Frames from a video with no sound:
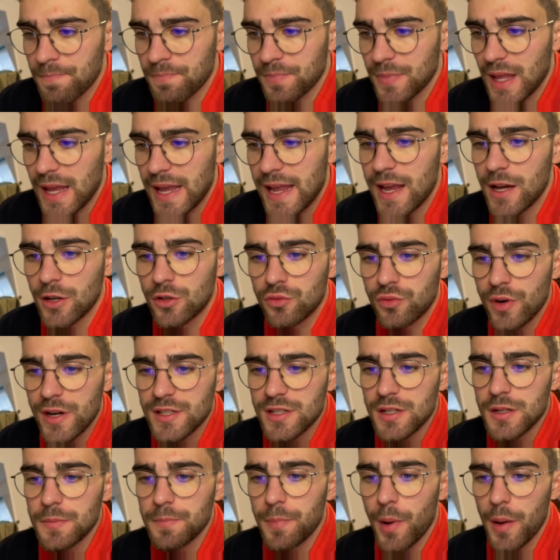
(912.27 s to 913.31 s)
He had
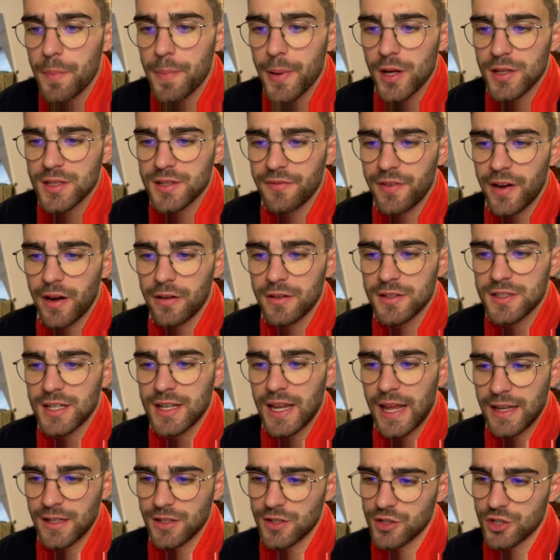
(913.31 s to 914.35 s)
risen by perseverance in
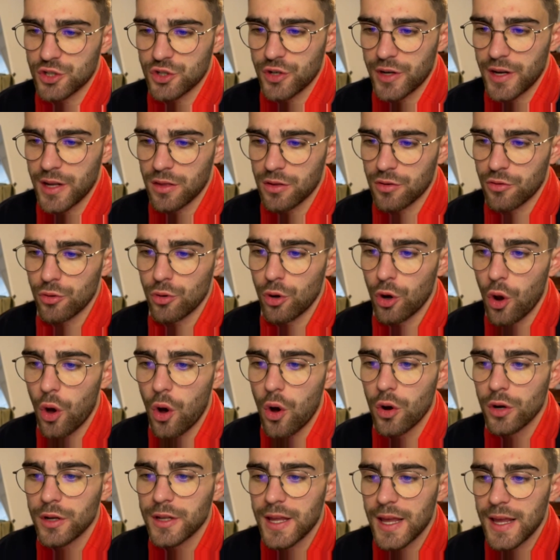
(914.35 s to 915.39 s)
industry through
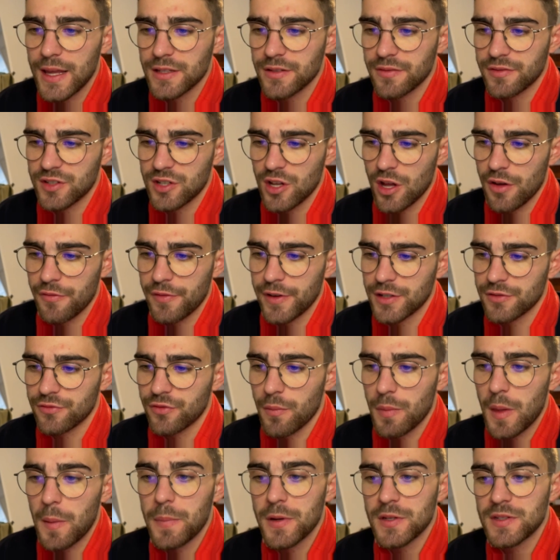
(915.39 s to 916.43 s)
long years of service from
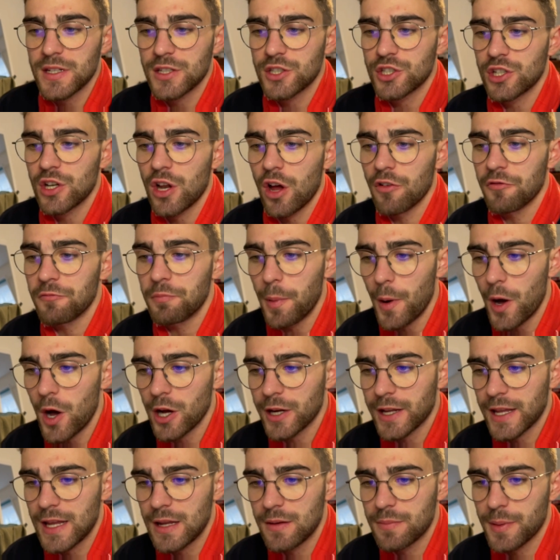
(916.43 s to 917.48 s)
the position of
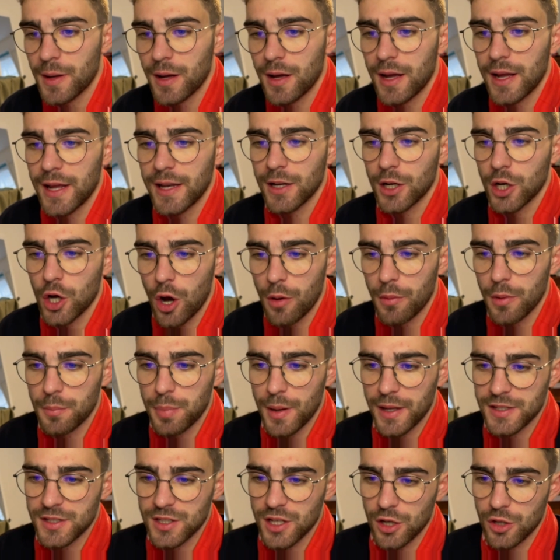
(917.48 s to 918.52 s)
barkeeper in a
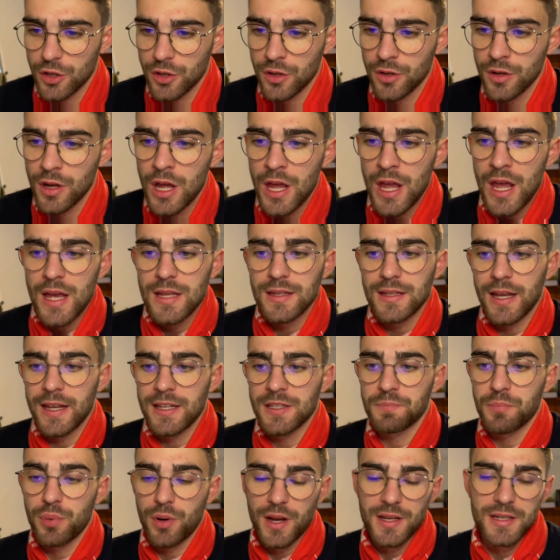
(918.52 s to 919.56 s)
commonplace saloon to his
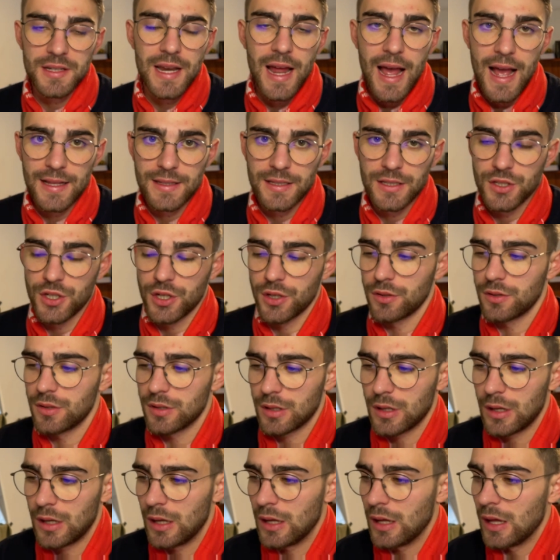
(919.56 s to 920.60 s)
present attitude.
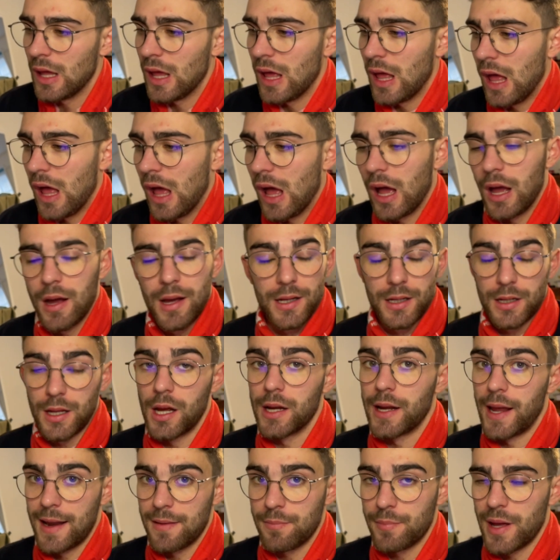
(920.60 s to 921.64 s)

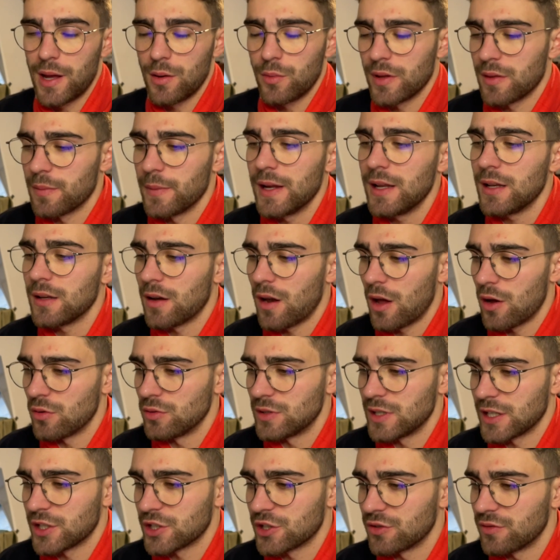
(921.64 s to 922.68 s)
Again, bear with me, no
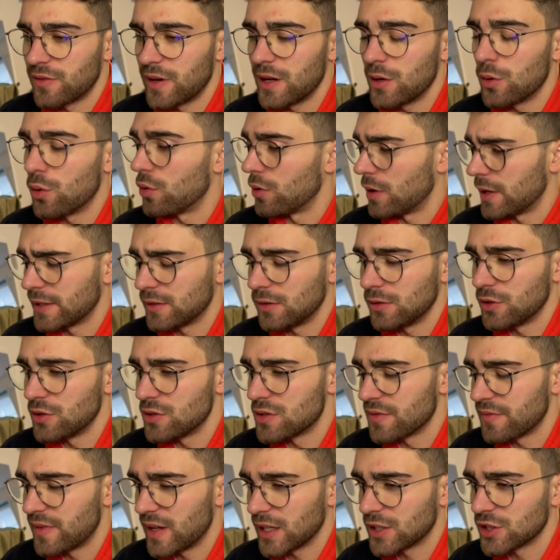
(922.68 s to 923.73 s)
dictionary or little use
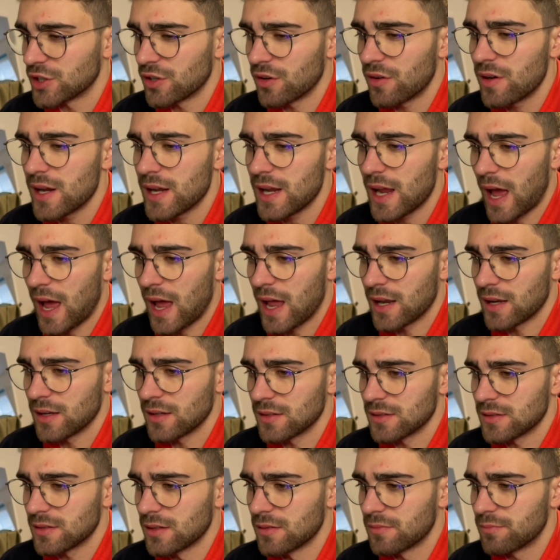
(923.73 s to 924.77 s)
of dictionary,
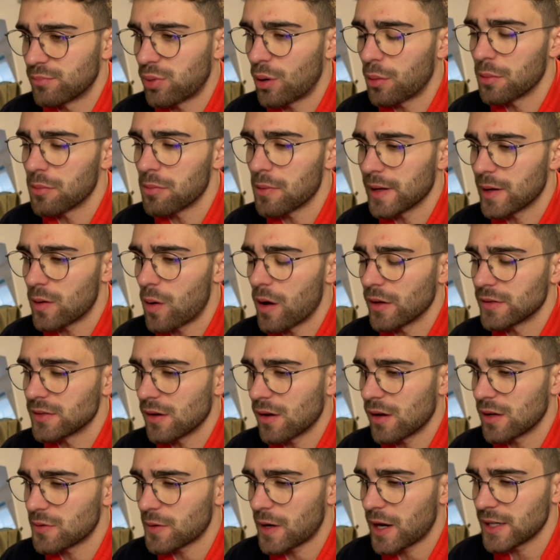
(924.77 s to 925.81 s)
and probably quite
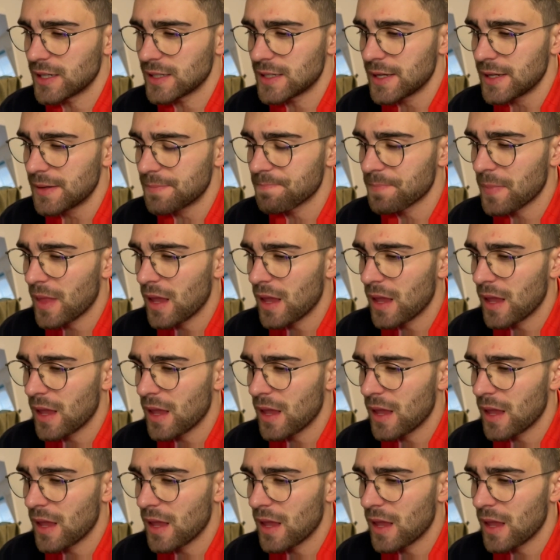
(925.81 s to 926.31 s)
tired when I did it.